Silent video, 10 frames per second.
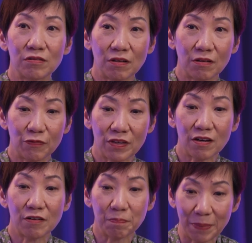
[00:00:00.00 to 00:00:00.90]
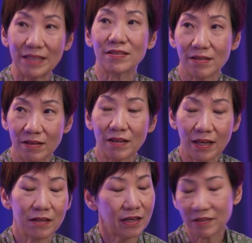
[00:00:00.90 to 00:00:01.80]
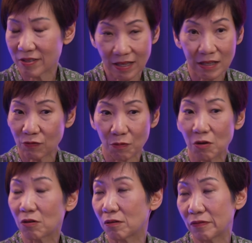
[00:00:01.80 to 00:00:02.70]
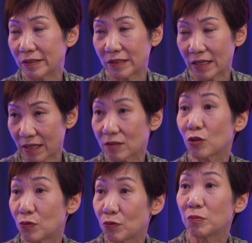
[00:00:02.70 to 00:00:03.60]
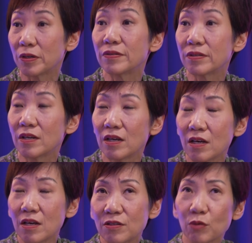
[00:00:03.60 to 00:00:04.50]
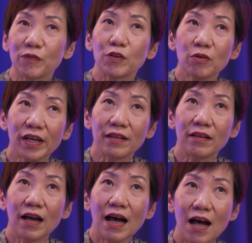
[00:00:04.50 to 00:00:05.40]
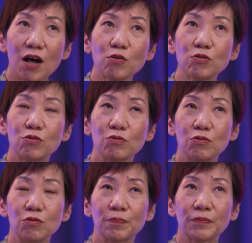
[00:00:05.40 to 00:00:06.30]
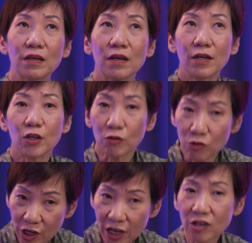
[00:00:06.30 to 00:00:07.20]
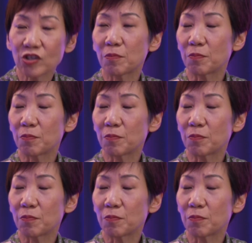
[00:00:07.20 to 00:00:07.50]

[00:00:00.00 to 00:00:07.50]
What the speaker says: of the earth better. And it starts from all of us as consumers. So we have to look at how to, change our